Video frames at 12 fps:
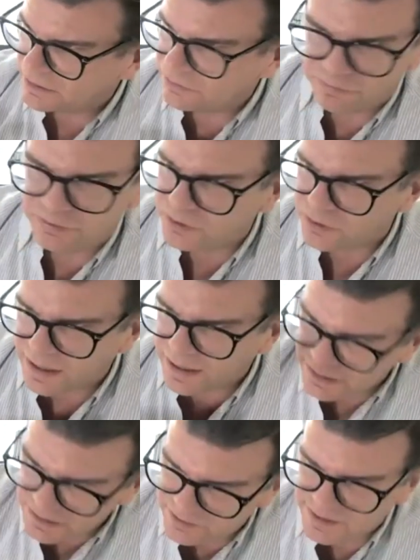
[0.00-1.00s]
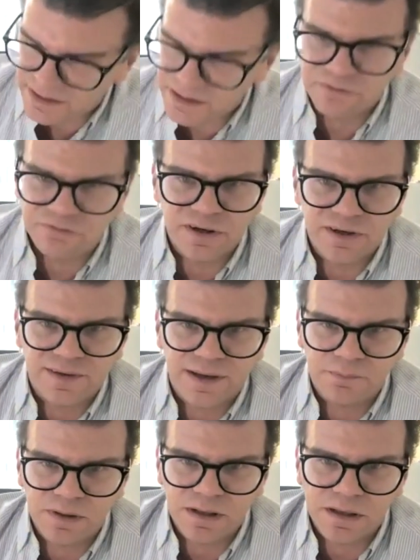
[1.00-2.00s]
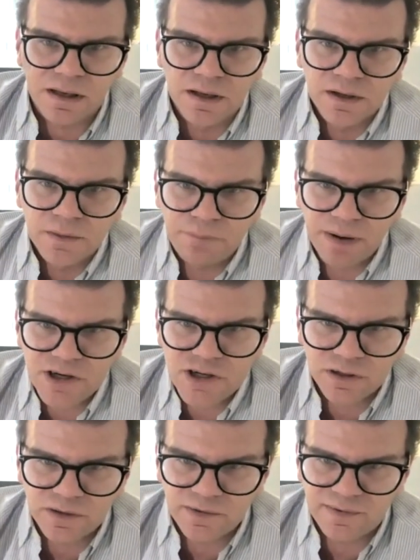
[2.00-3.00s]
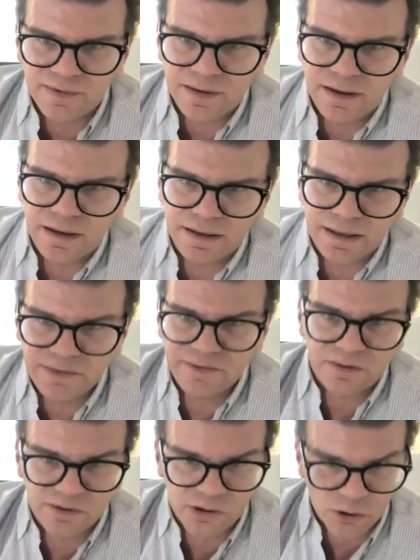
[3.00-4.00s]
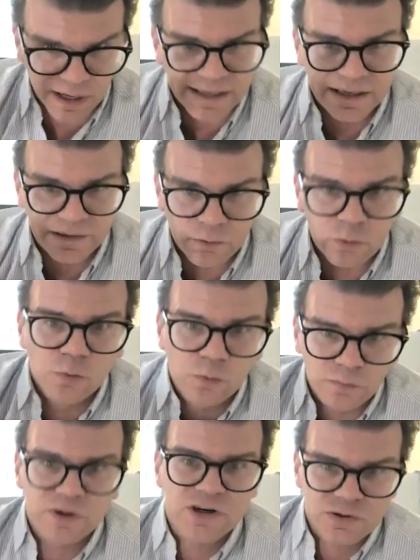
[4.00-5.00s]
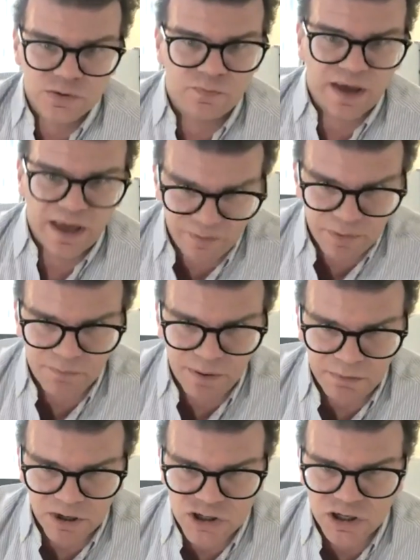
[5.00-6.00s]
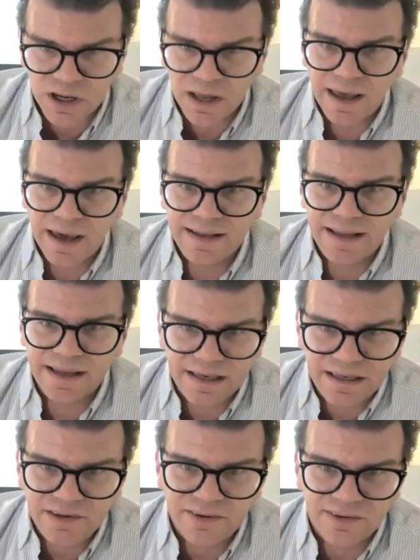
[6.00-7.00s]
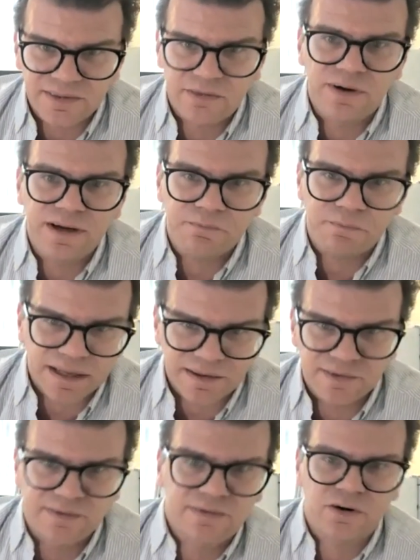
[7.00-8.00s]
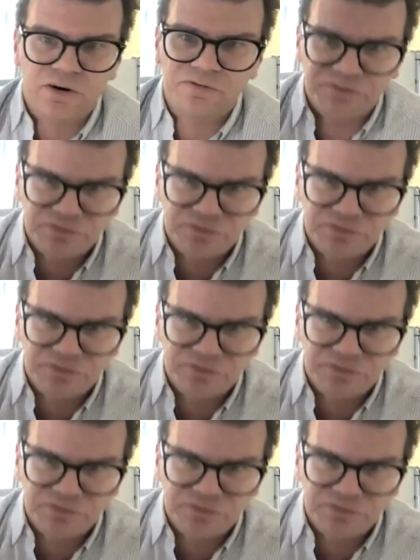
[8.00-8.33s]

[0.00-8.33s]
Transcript: for Achilles tendon, for example, patients in this trial which have been published had at least 3 months of